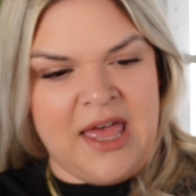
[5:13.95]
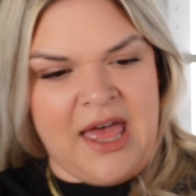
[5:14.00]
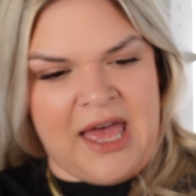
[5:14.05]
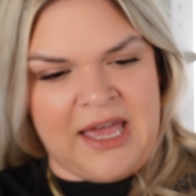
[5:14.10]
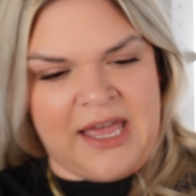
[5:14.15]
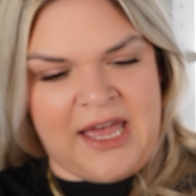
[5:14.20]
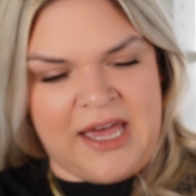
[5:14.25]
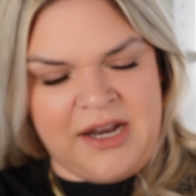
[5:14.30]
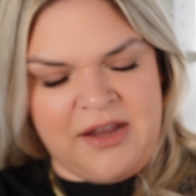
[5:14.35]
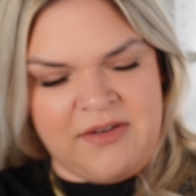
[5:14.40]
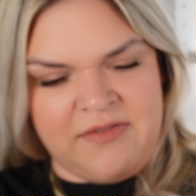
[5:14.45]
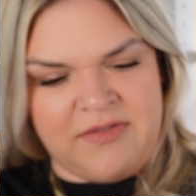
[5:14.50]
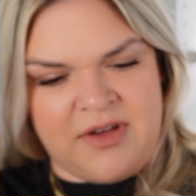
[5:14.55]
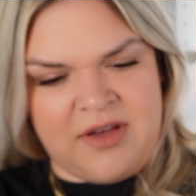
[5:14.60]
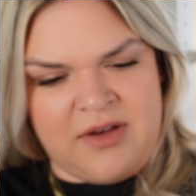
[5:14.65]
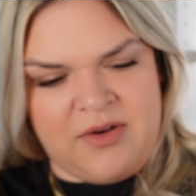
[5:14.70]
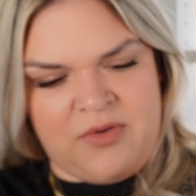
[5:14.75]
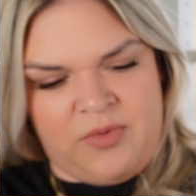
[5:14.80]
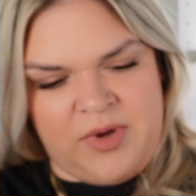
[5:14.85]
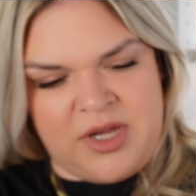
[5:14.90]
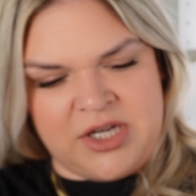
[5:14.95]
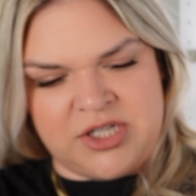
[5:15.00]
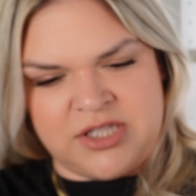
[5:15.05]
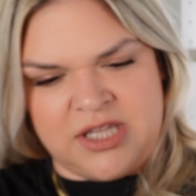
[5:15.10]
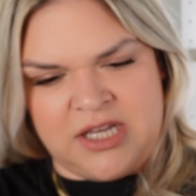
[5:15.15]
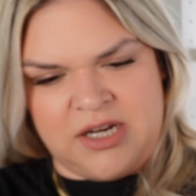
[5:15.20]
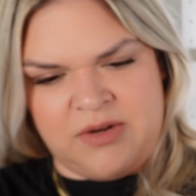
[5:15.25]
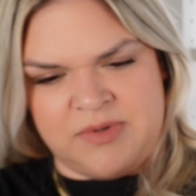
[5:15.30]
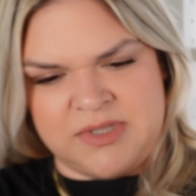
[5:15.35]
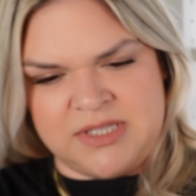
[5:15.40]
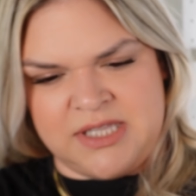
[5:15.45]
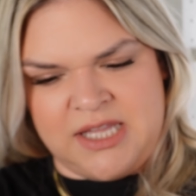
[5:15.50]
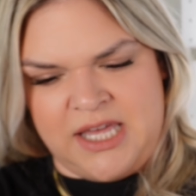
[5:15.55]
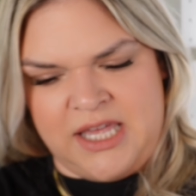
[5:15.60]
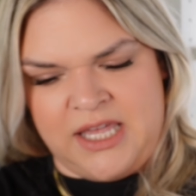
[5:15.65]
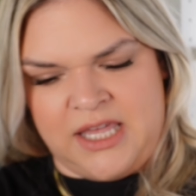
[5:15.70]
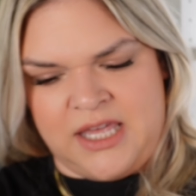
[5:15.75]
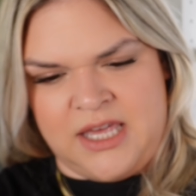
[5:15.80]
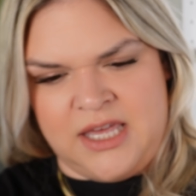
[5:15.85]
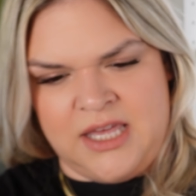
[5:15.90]
I kind of wish that it was
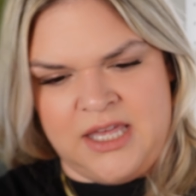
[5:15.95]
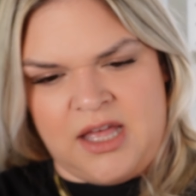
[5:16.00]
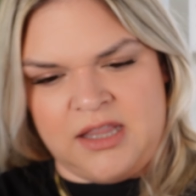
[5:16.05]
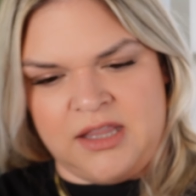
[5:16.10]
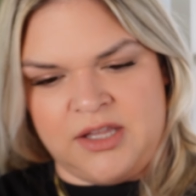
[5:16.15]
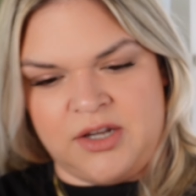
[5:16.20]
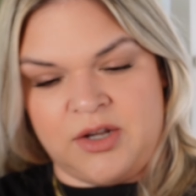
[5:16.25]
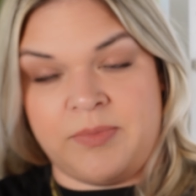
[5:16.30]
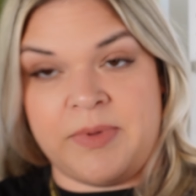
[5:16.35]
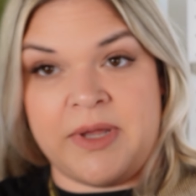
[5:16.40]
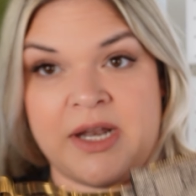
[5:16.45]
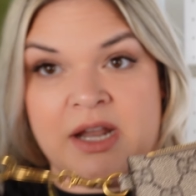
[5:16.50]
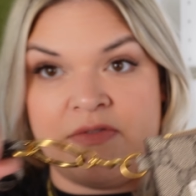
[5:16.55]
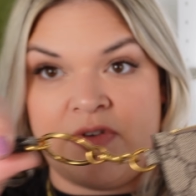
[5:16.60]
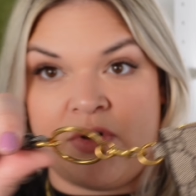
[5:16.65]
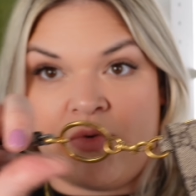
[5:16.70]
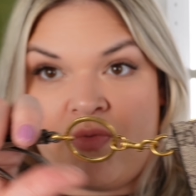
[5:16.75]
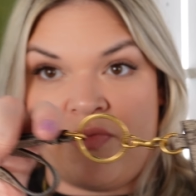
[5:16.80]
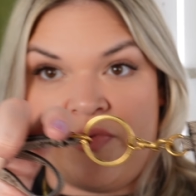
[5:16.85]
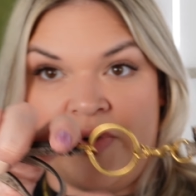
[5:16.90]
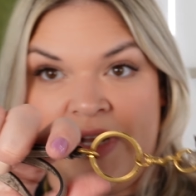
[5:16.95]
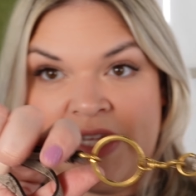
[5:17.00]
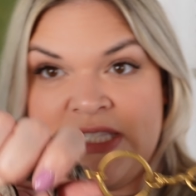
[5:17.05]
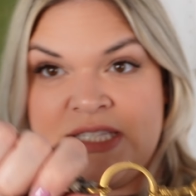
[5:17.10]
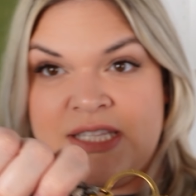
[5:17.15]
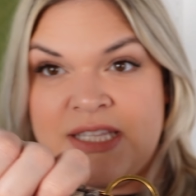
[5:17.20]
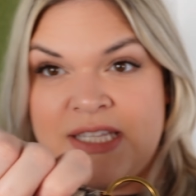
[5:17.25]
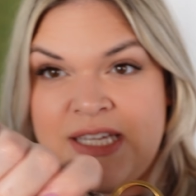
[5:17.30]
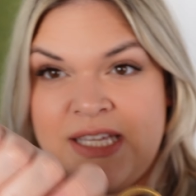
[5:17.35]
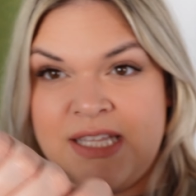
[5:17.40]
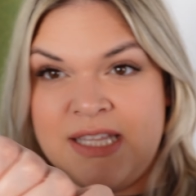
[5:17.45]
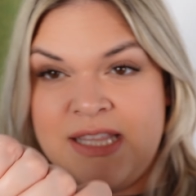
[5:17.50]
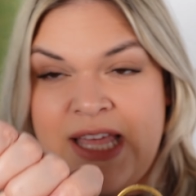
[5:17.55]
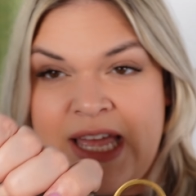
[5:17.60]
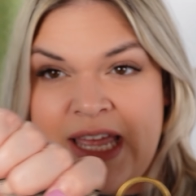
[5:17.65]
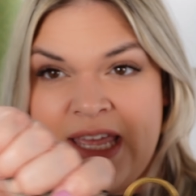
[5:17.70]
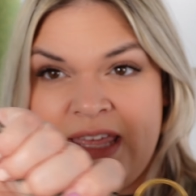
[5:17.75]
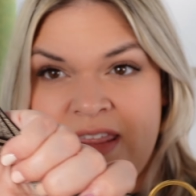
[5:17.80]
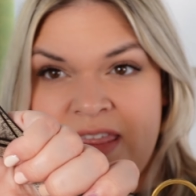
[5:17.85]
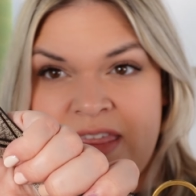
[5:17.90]
like a little bit of a wristlet
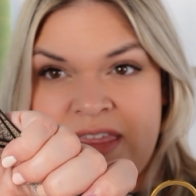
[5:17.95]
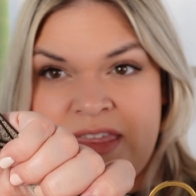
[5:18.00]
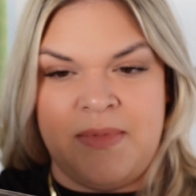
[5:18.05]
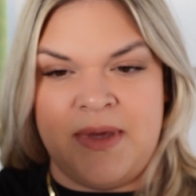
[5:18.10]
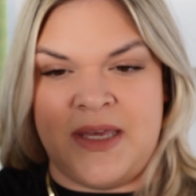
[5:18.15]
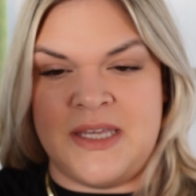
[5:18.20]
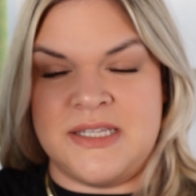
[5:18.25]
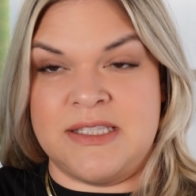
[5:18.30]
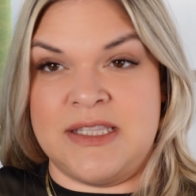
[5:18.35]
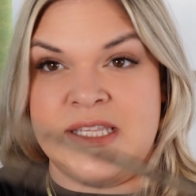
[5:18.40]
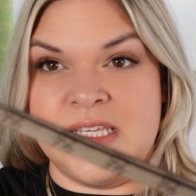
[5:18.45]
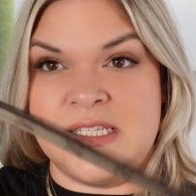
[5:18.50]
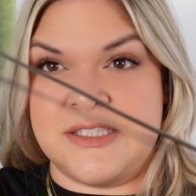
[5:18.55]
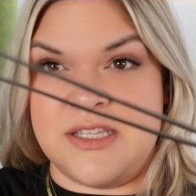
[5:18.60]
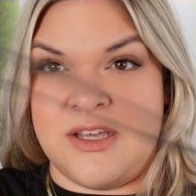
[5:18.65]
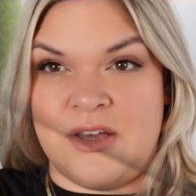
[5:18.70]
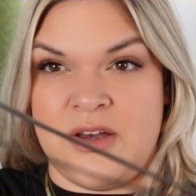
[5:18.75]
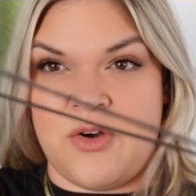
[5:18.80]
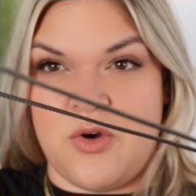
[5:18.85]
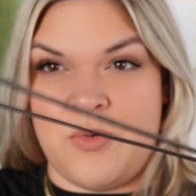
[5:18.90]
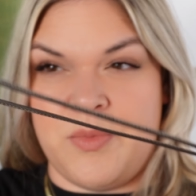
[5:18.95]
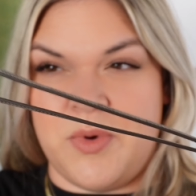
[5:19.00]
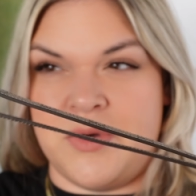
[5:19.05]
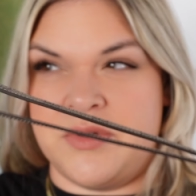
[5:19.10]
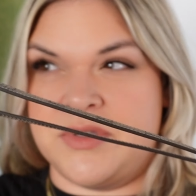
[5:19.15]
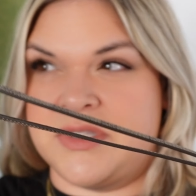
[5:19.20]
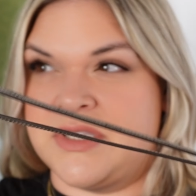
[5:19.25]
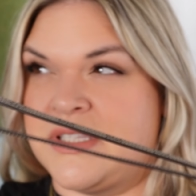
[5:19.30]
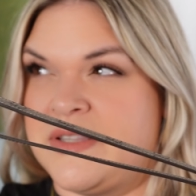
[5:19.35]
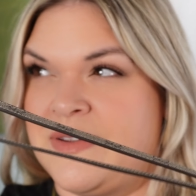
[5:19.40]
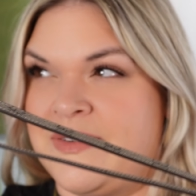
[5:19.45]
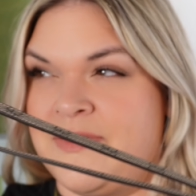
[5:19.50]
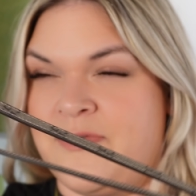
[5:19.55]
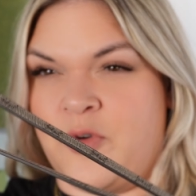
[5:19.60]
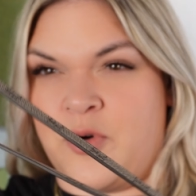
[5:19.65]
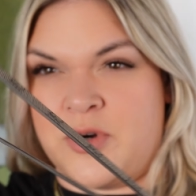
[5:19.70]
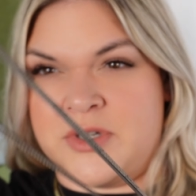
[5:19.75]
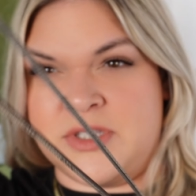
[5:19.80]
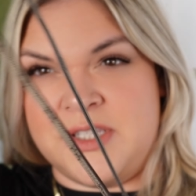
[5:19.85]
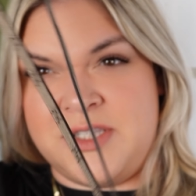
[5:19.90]
length, because this almost
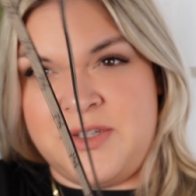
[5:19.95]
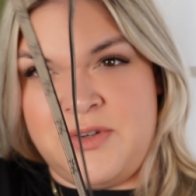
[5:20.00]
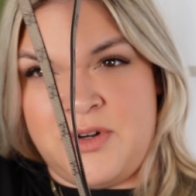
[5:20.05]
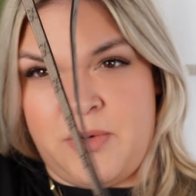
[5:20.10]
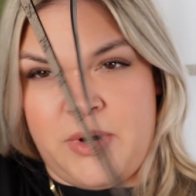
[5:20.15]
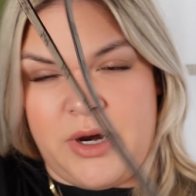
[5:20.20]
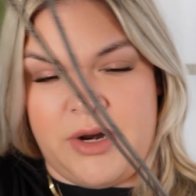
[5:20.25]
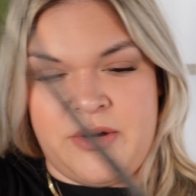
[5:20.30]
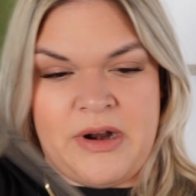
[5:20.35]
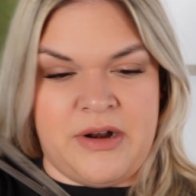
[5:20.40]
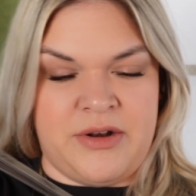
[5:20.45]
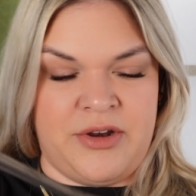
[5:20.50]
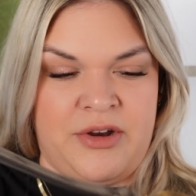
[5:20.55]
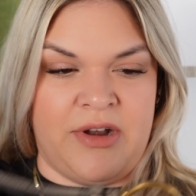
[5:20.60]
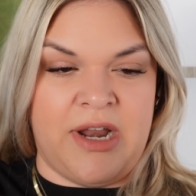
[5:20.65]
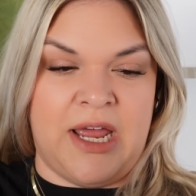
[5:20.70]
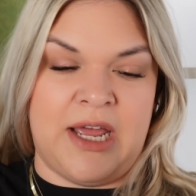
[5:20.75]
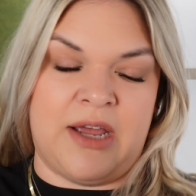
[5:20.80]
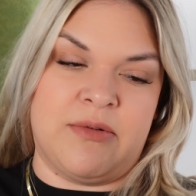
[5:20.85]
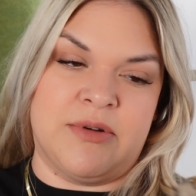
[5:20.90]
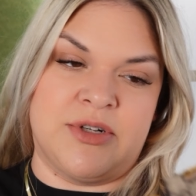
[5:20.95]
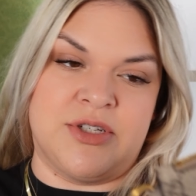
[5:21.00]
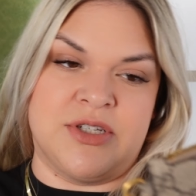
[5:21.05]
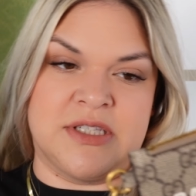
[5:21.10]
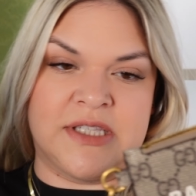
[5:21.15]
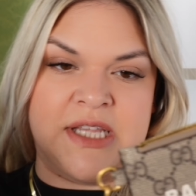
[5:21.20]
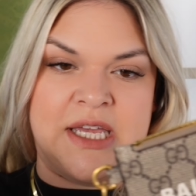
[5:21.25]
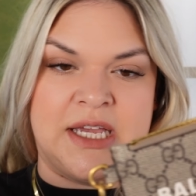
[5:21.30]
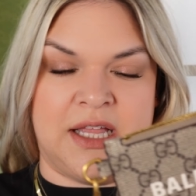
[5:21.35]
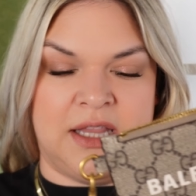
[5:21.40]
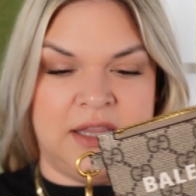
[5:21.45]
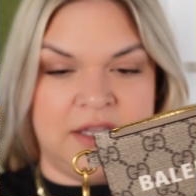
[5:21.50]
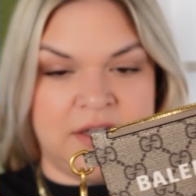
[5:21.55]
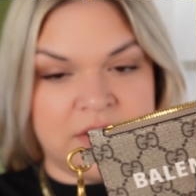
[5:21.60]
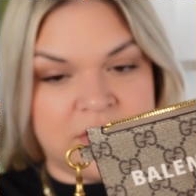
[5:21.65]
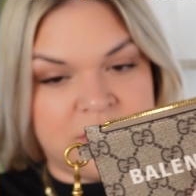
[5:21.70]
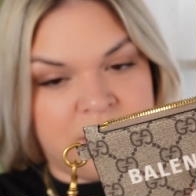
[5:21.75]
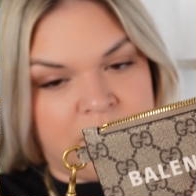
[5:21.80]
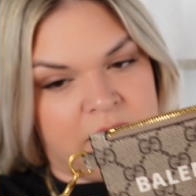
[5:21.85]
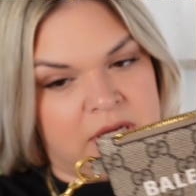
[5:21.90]
forces you to wear it on your neck, which is like a
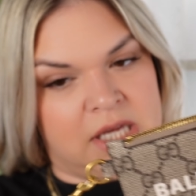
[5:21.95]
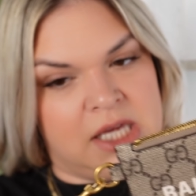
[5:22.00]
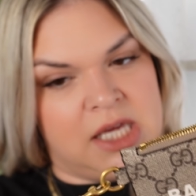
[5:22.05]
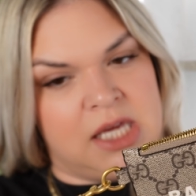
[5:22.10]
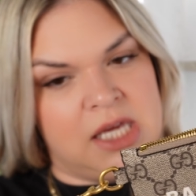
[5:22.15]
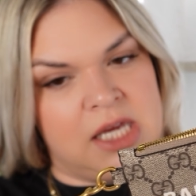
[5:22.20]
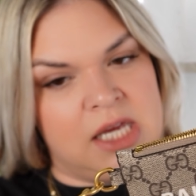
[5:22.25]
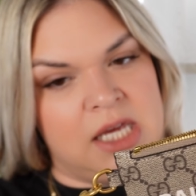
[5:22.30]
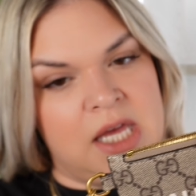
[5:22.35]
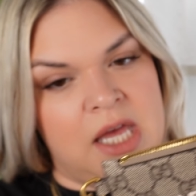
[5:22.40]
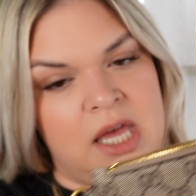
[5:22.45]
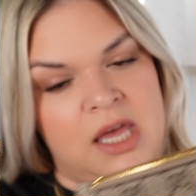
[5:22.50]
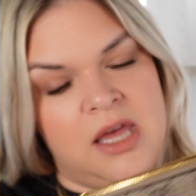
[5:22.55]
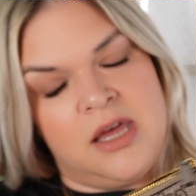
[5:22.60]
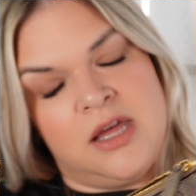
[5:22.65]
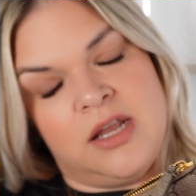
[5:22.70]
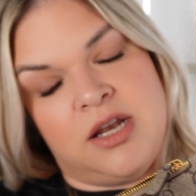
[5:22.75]
little dorky.